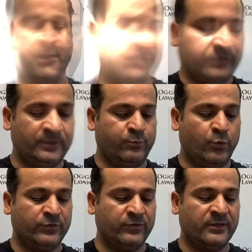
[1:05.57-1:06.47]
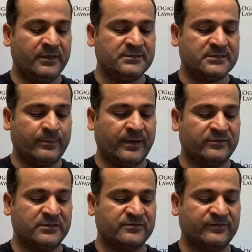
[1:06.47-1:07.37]
Another important thing is
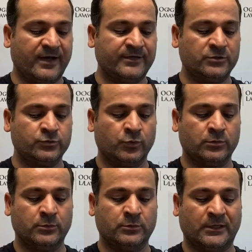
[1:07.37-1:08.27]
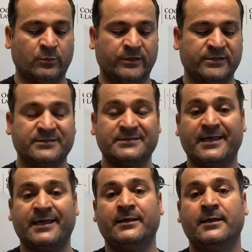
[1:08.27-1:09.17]
about this final rule that we can
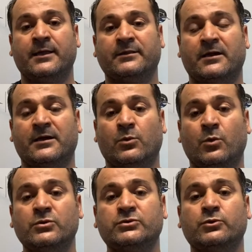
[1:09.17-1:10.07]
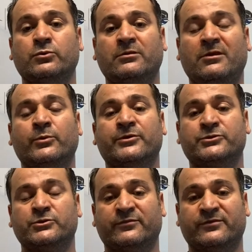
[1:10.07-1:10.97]
say, there are also new
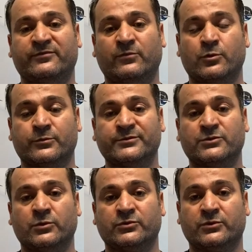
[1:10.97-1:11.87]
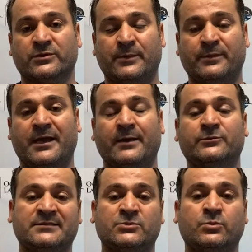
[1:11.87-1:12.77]
version of the forms also coming up.
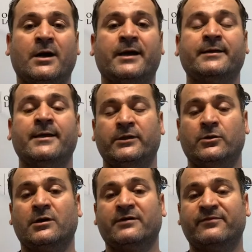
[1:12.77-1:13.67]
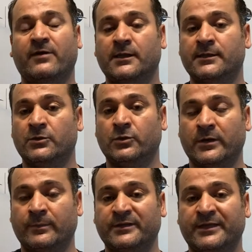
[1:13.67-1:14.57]
This is why when you are filing
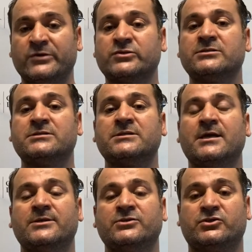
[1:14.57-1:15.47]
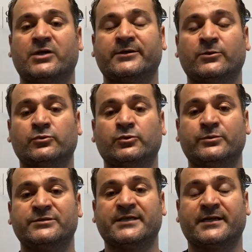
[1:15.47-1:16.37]
your applications starting
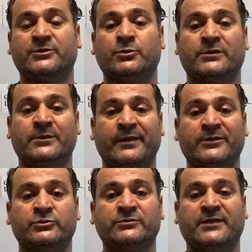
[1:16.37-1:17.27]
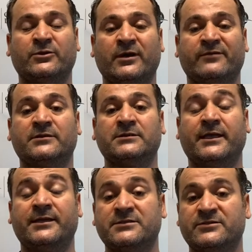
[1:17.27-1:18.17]
October 2nd, you want to make sure that you have the
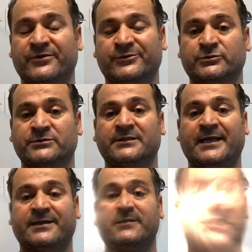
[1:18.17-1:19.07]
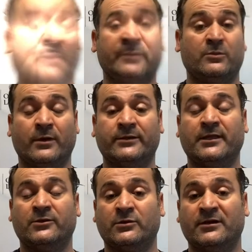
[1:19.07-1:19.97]
latest version that is going to be the one
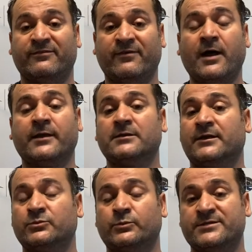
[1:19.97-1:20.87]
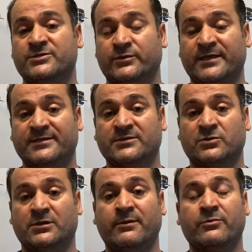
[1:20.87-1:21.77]
that you're going to file. Otherwise, your case is
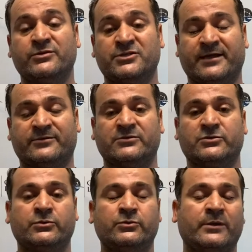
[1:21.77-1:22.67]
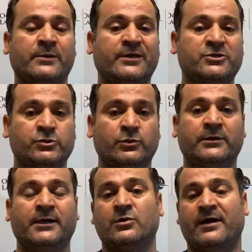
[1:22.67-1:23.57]
going to be rejected. So you want to make
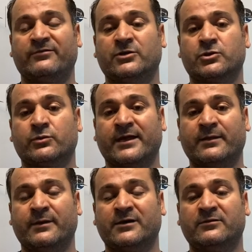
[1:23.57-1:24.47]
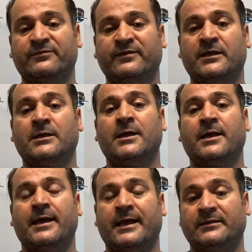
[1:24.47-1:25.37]
sure you have the correct amount of fee
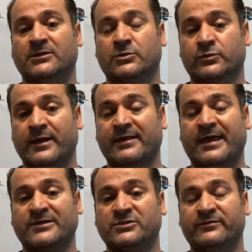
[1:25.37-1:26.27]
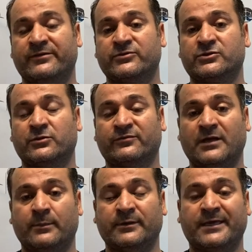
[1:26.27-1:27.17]
and the correct actually version of
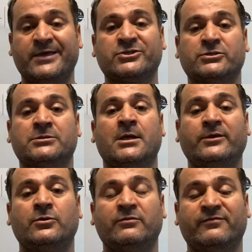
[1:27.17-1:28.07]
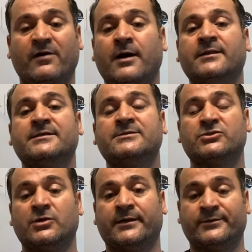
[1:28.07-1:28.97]
the application when you filing
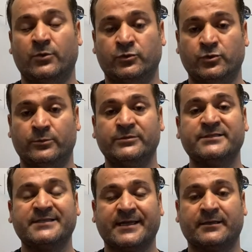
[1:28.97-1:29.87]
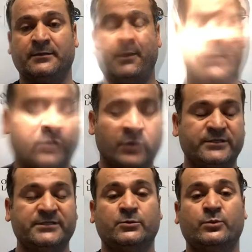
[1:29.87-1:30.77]
starting October 2nd. Of
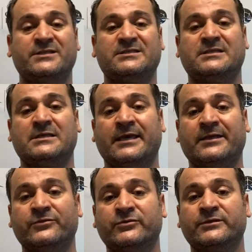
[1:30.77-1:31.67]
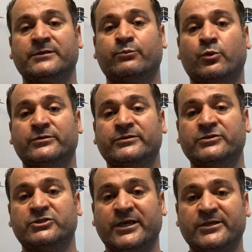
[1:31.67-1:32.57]
course, we see another
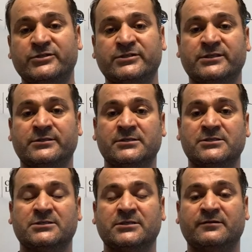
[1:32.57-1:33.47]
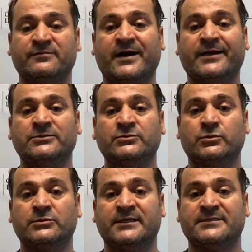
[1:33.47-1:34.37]
important changes in this final
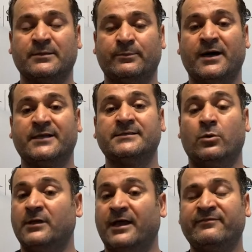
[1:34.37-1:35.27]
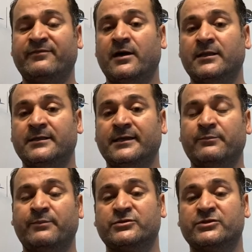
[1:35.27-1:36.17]
rule is about online filing
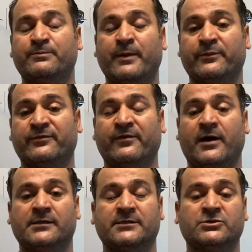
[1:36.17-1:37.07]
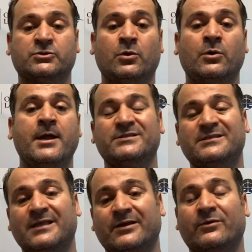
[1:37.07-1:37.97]
and versus paper filing. So we
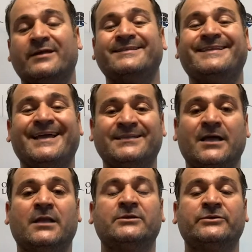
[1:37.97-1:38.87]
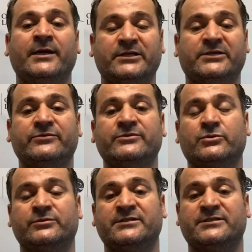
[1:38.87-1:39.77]
see like around $10 decrease
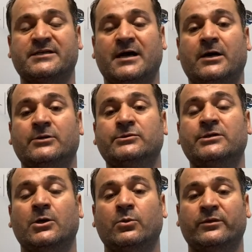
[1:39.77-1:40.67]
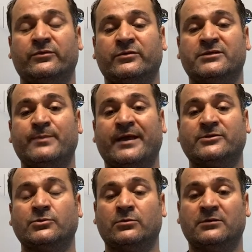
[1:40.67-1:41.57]
or discount with
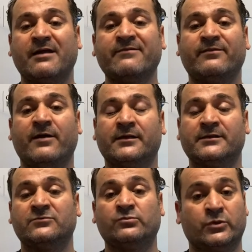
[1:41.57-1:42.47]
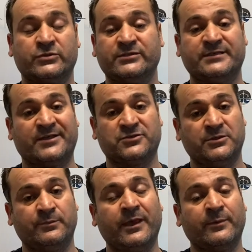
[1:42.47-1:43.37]
respect to online filing versus
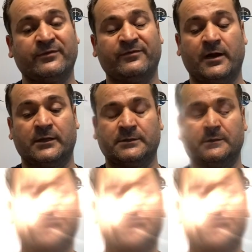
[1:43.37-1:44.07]
actually paper filing.